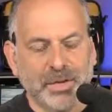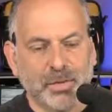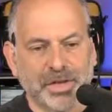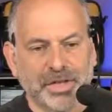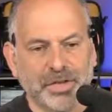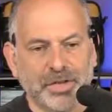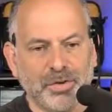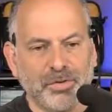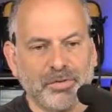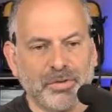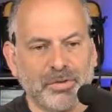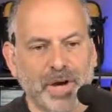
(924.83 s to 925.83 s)
We're going to
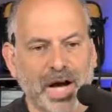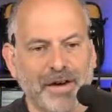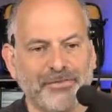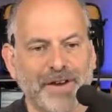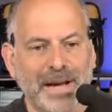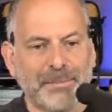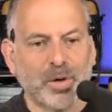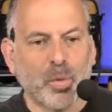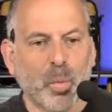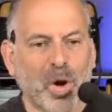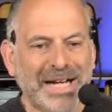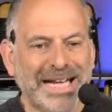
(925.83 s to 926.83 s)
do fiber
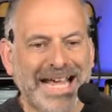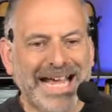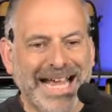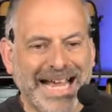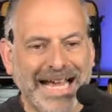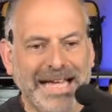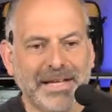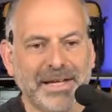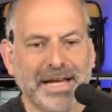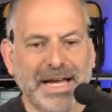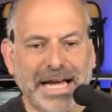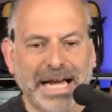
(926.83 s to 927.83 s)
1A
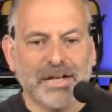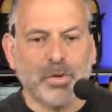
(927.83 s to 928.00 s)
and